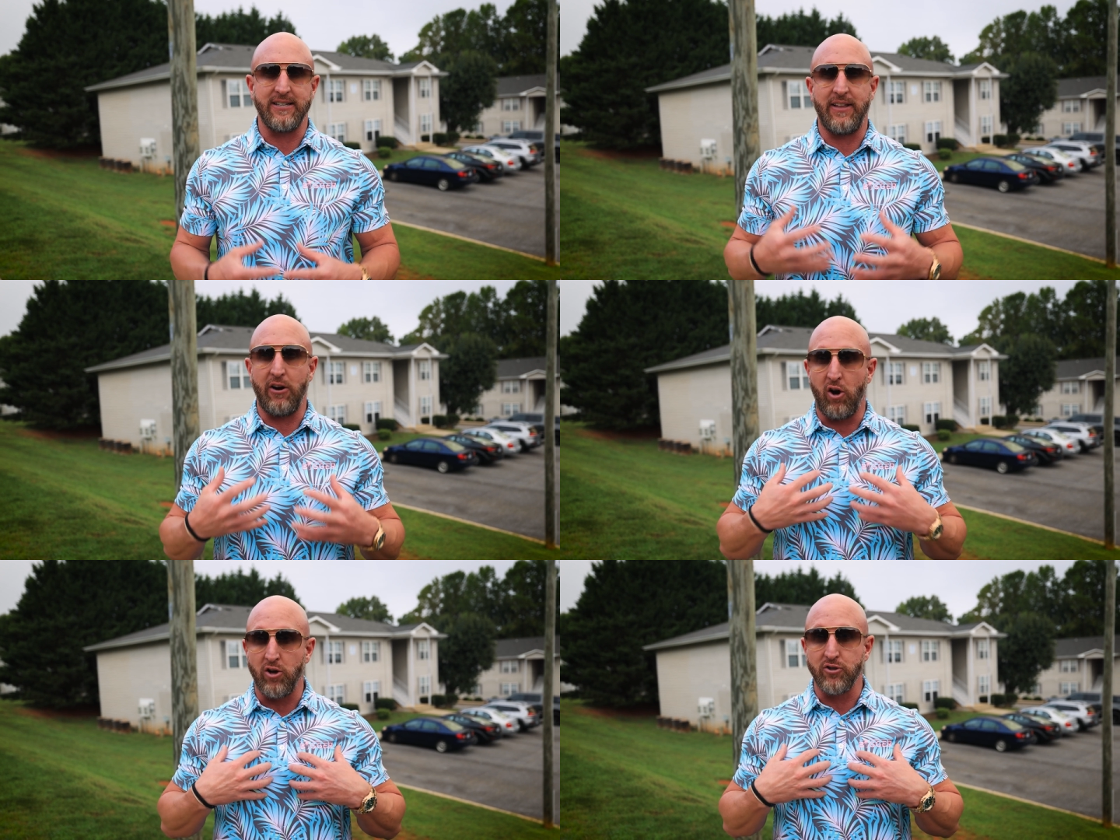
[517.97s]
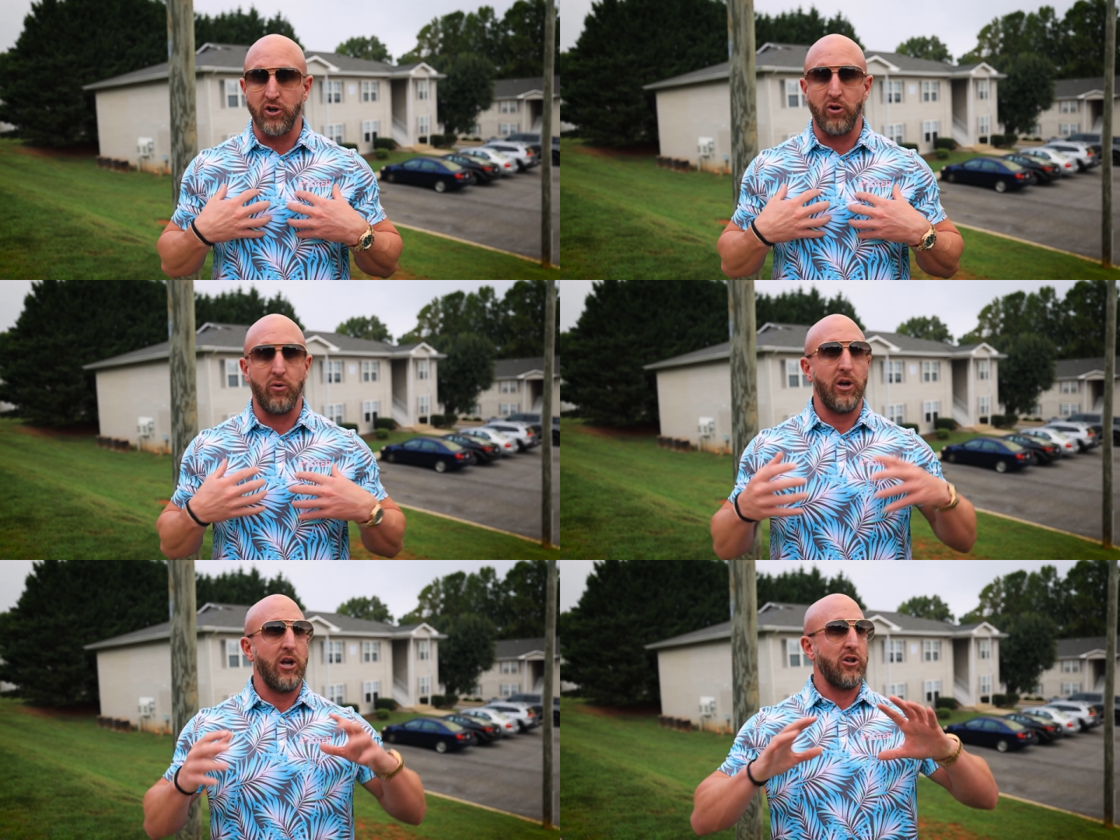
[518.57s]
And then
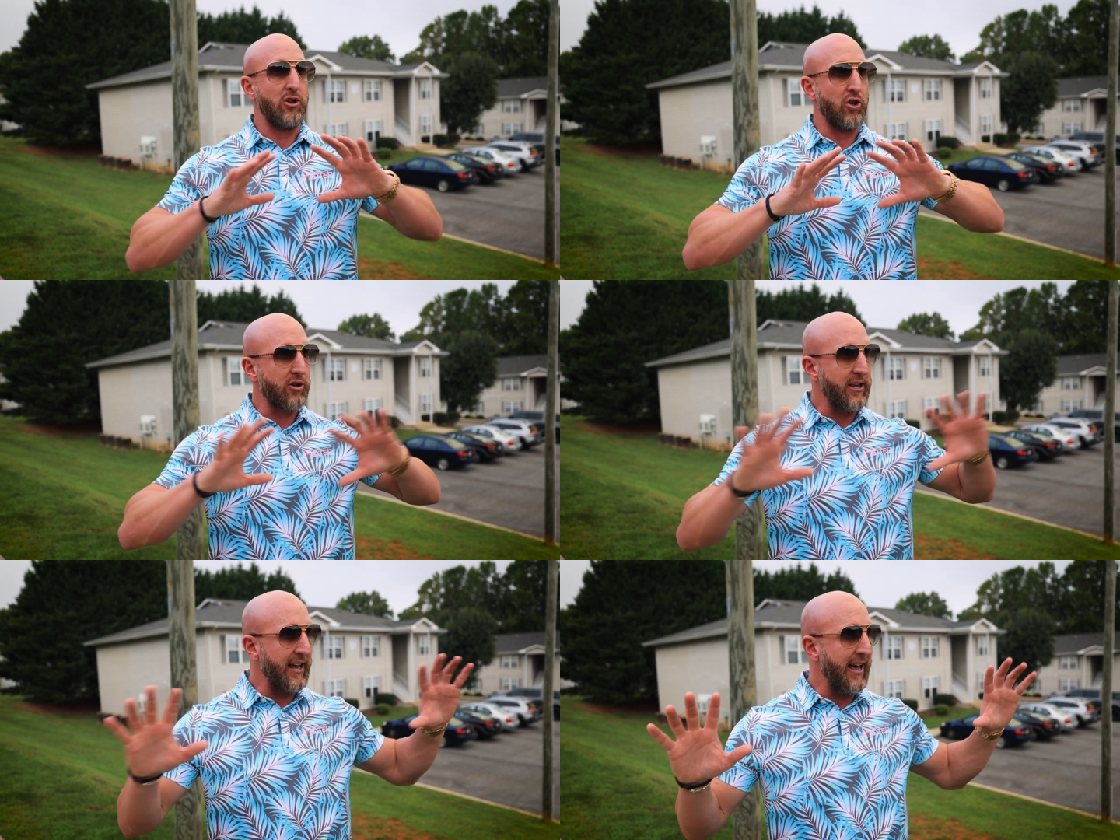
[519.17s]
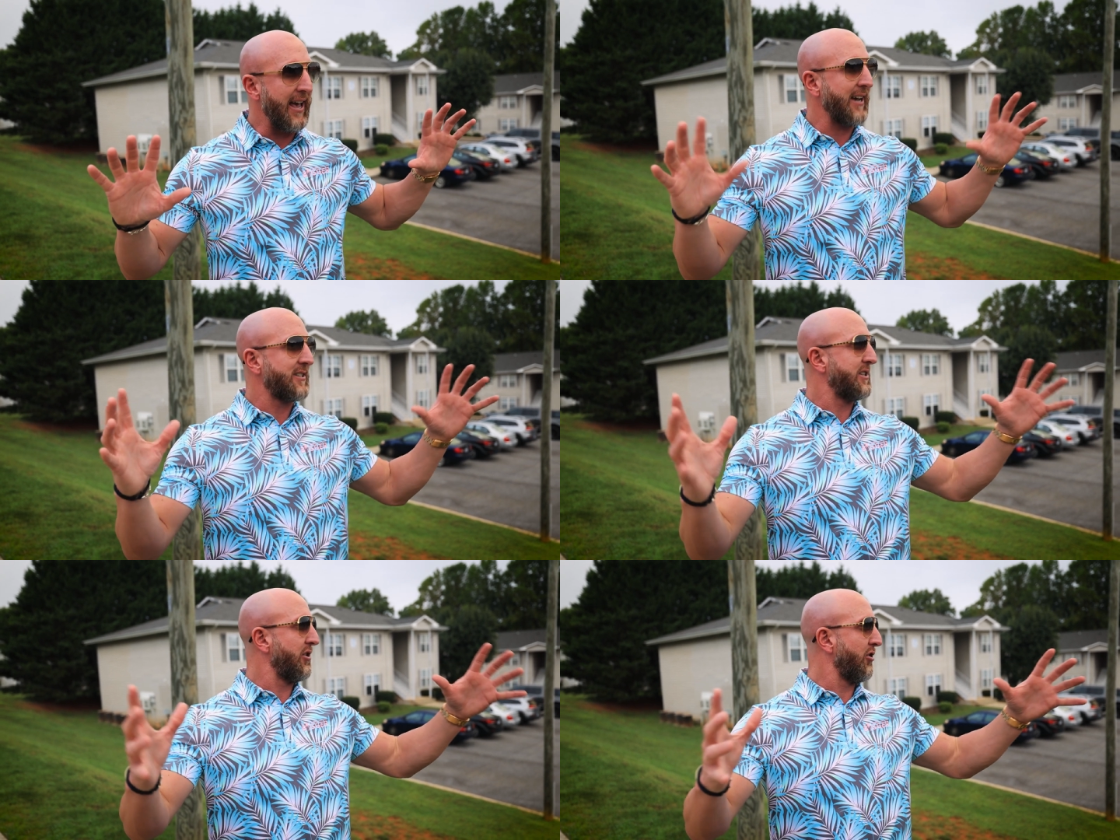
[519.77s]
also looking at
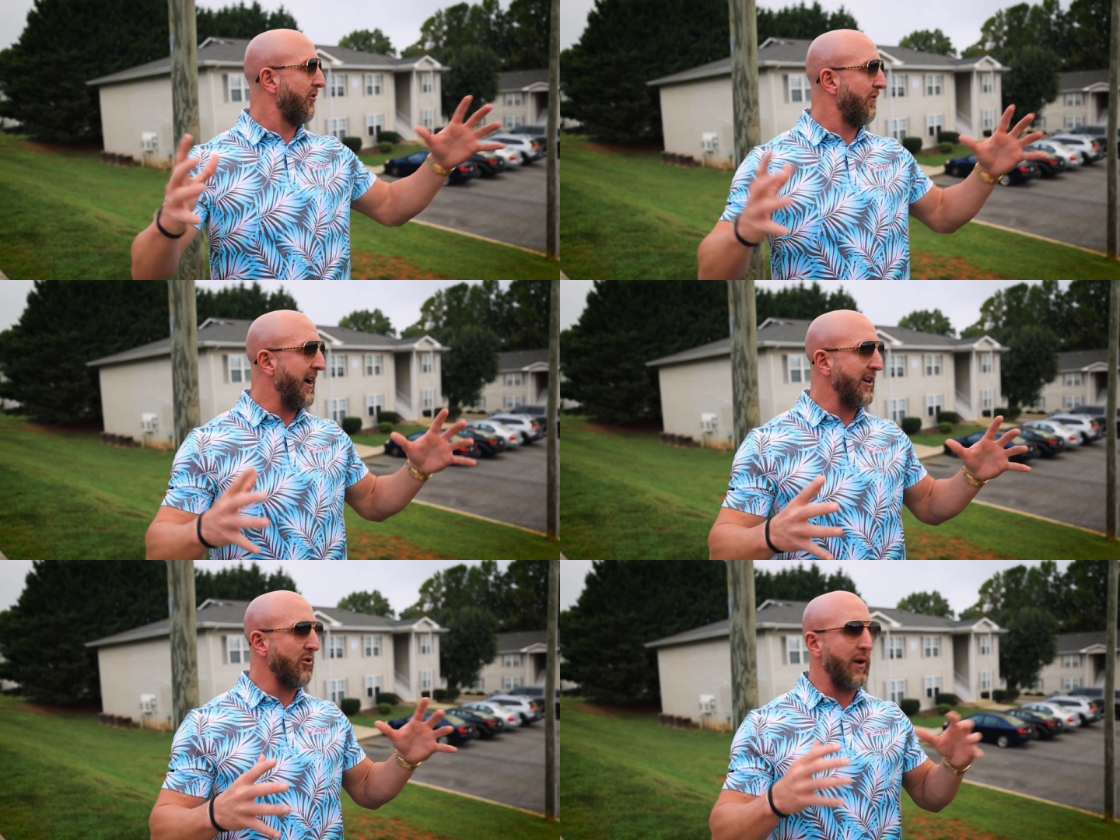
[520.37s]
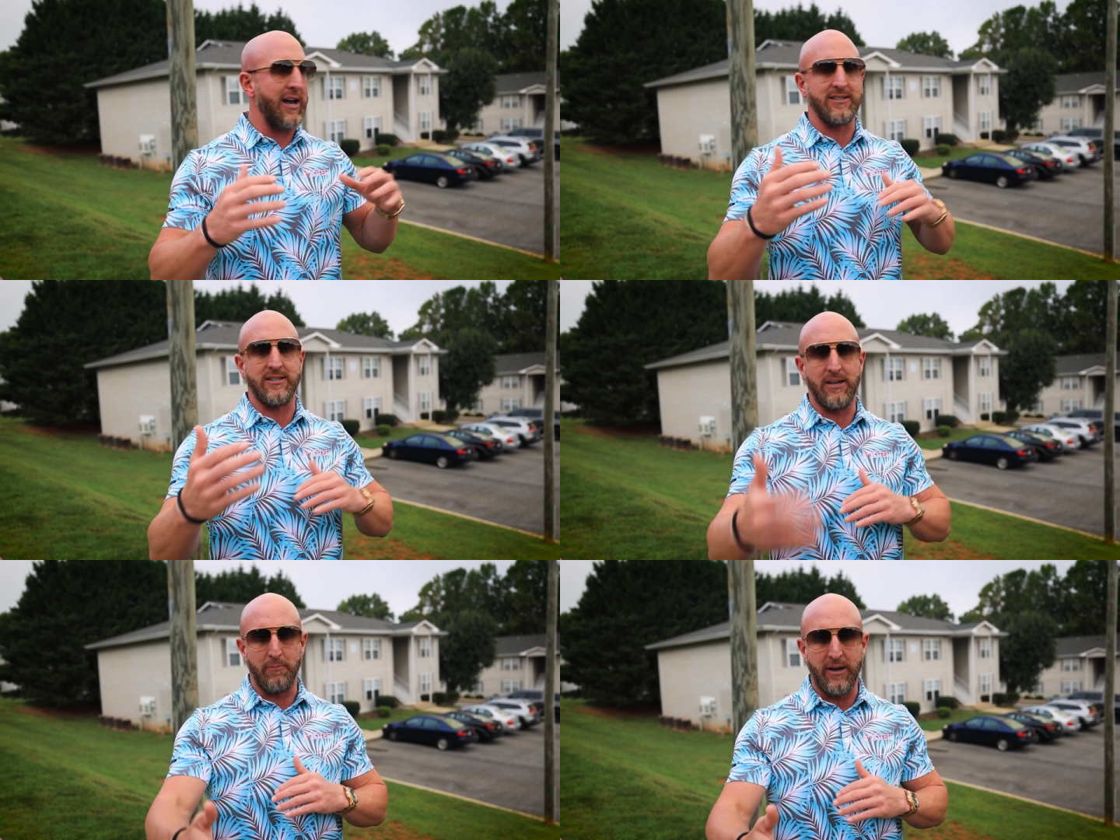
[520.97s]
exterior value adds,
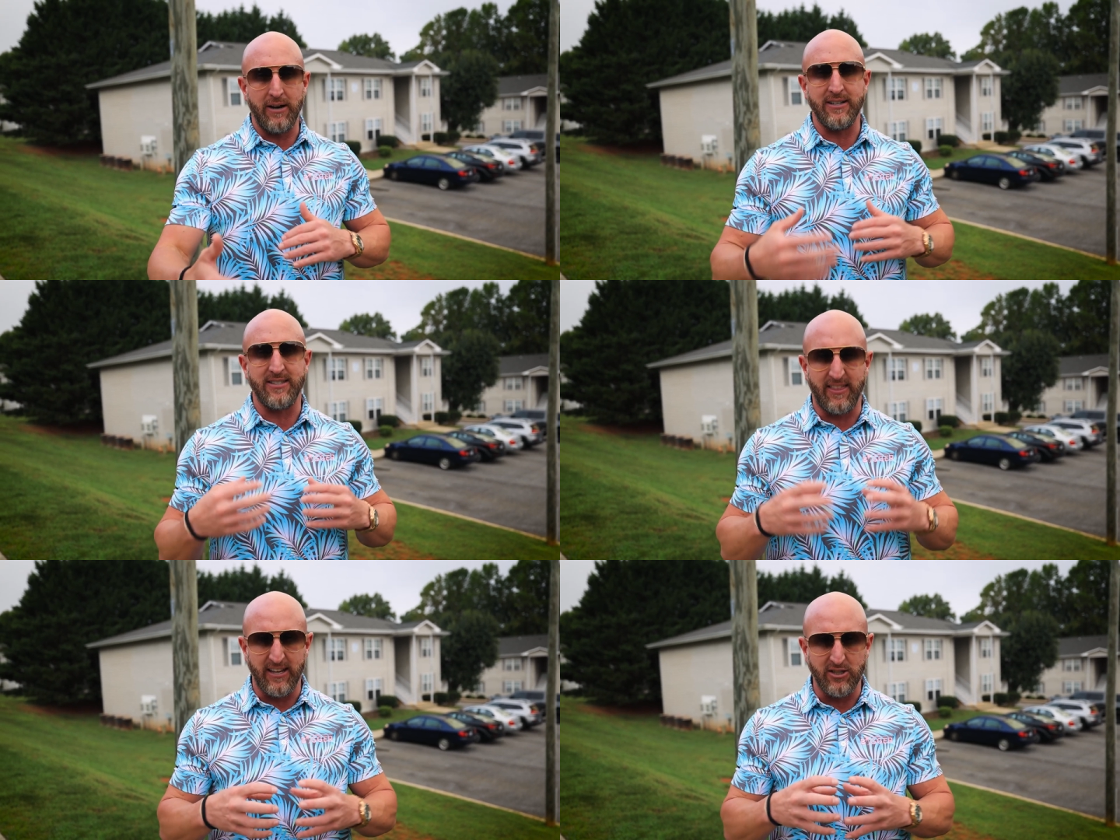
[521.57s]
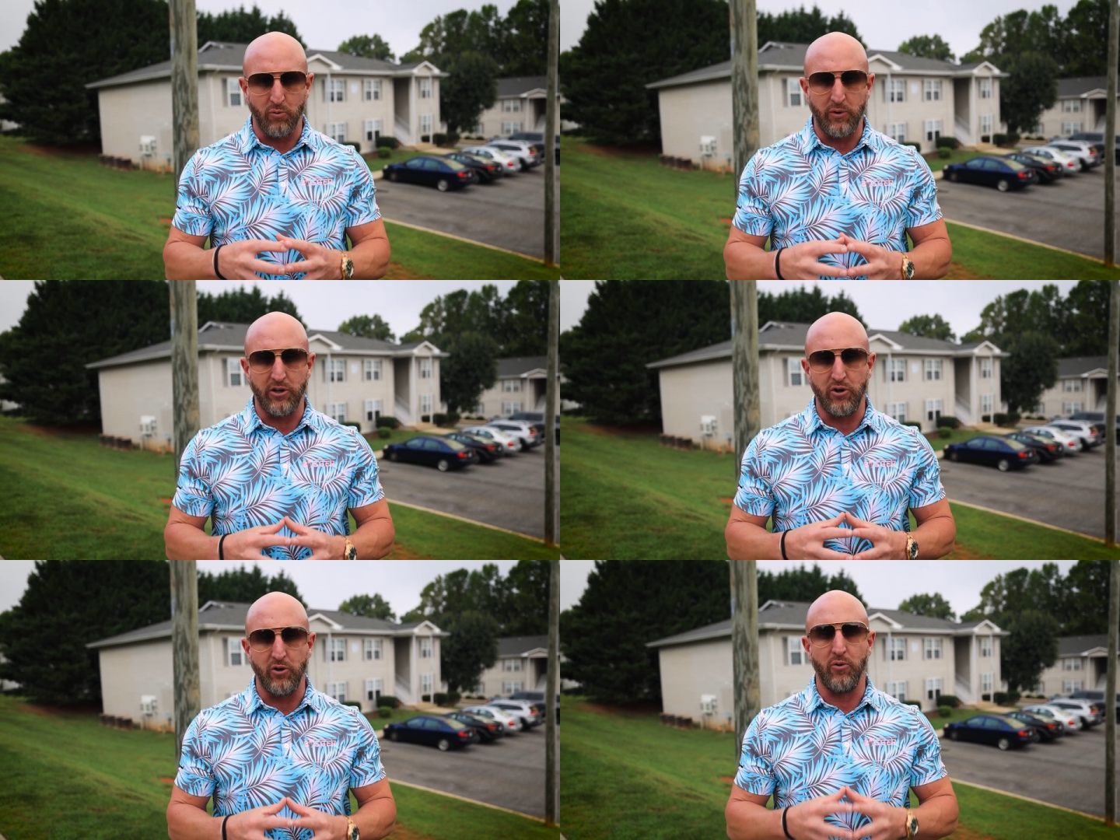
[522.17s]
the amenities, the things that we
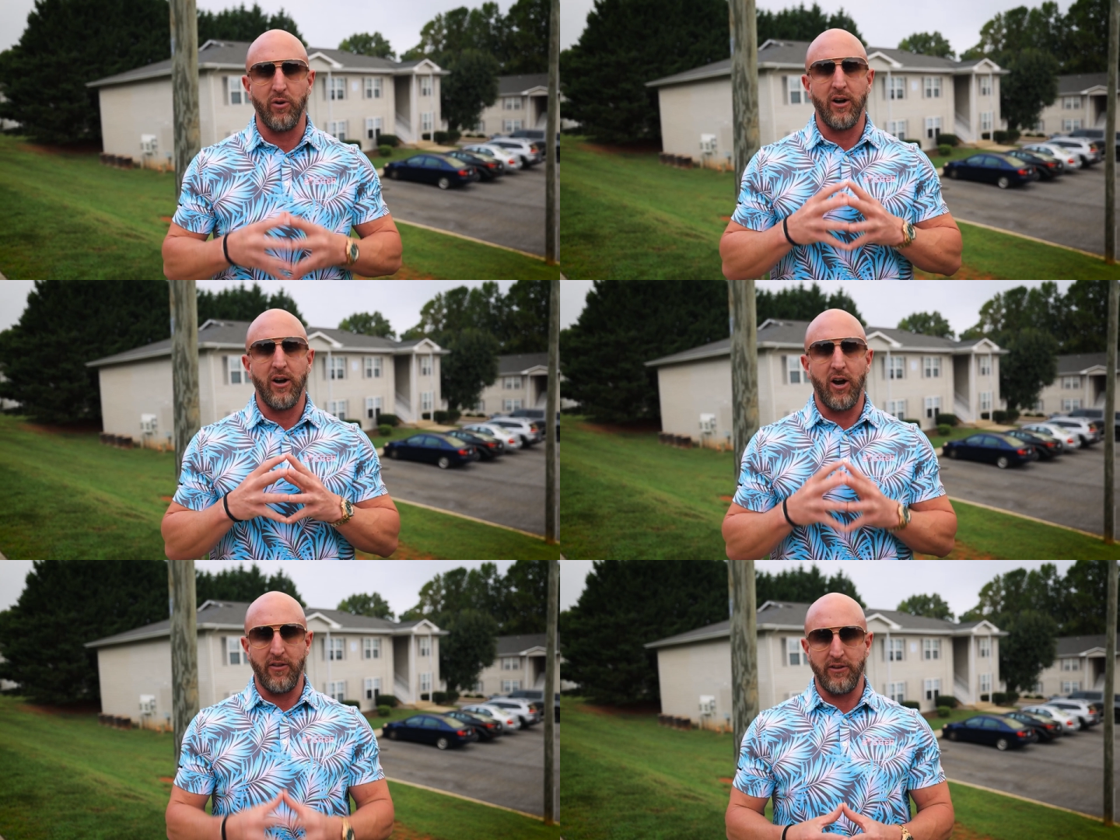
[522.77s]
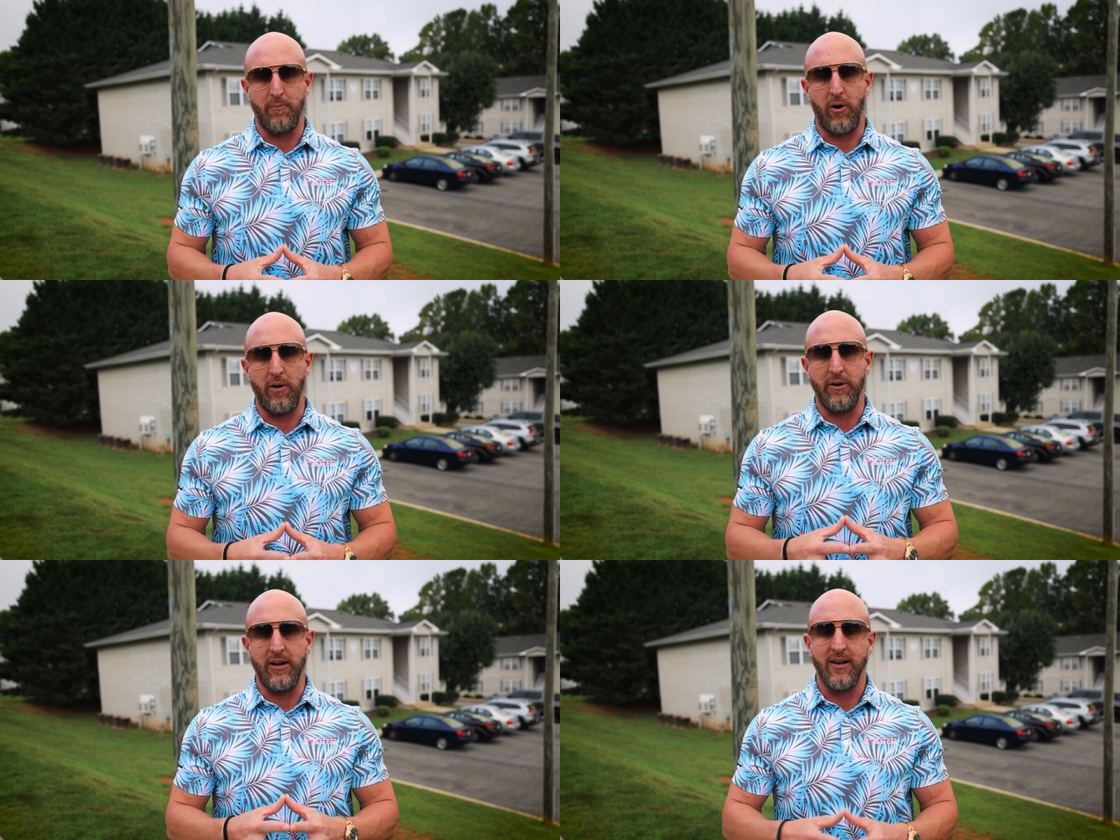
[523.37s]
can do on the
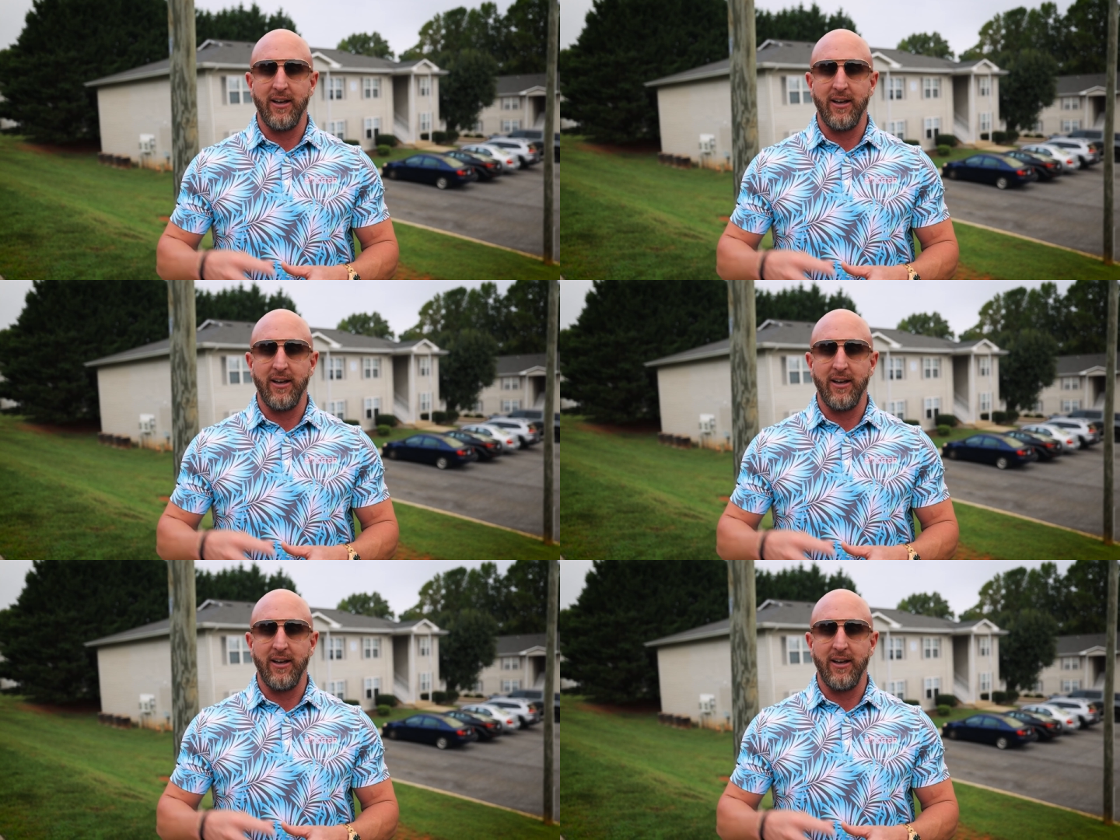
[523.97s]
apartment.